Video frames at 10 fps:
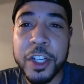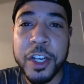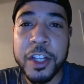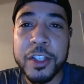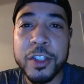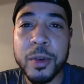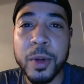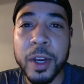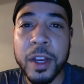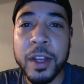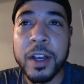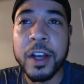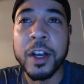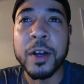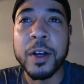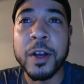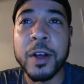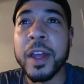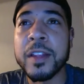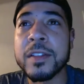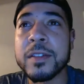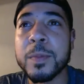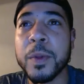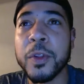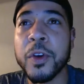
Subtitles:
and history that's spilled